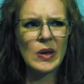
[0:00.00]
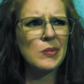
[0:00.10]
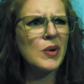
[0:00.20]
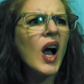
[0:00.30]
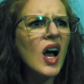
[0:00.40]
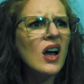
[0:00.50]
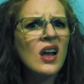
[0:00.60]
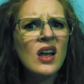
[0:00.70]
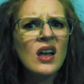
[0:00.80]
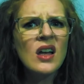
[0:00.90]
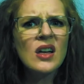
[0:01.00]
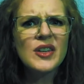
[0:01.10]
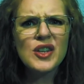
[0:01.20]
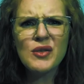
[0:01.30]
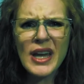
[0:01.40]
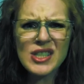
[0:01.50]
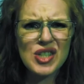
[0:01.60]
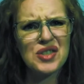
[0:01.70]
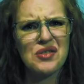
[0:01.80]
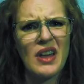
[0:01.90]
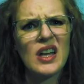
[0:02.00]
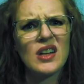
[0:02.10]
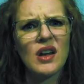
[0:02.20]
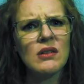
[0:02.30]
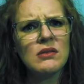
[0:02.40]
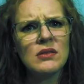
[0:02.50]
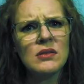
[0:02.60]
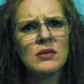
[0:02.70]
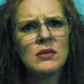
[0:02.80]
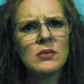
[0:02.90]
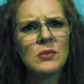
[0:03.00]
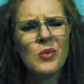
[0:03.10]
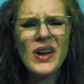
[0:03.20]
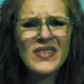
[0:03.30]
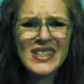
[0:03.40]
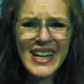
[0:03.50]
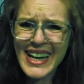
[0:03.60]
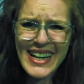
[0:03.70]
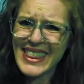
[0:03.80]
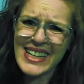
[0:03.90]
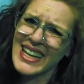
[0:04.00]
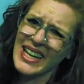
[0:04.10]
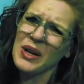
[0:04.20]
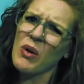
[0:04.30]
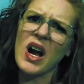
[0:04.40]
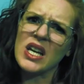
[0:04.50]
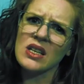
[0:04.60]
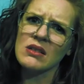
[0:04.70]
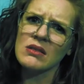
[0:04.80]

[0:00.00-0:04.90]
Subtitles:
bruh, you can't just do that, you know? We haven't done anything to anyone.